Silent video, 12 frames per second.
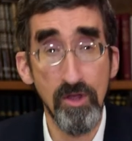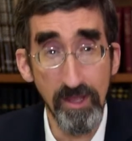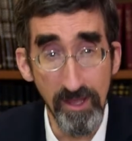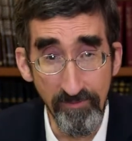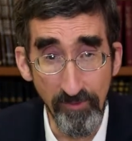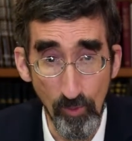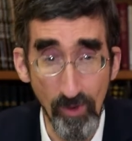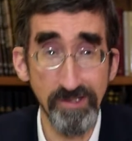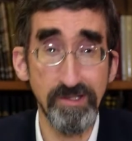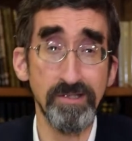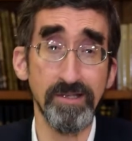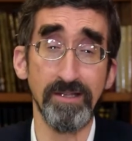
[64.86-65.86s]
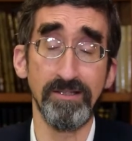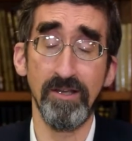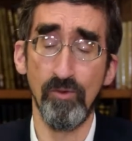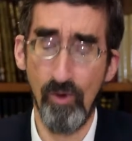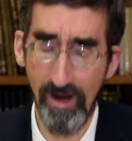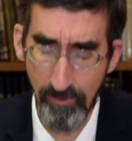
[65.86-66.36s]
if it was his
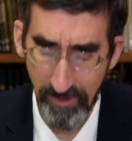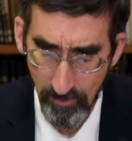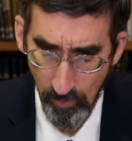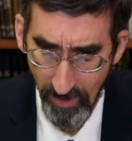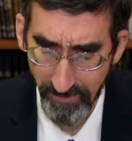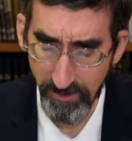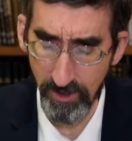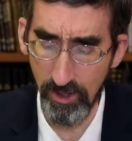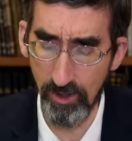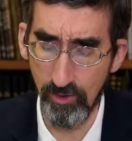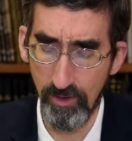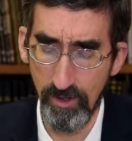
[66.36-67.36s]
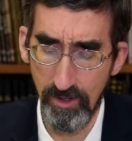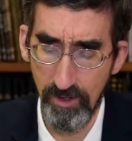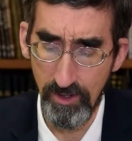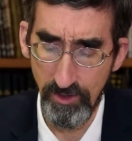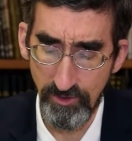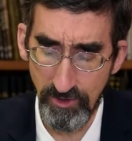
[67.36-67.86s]
idea, why would he want to go
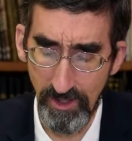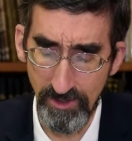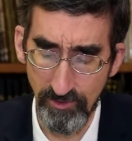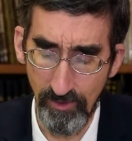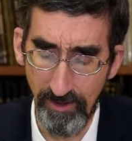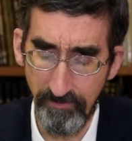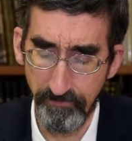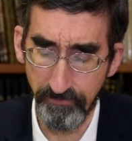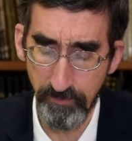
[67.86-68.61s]
to Israel?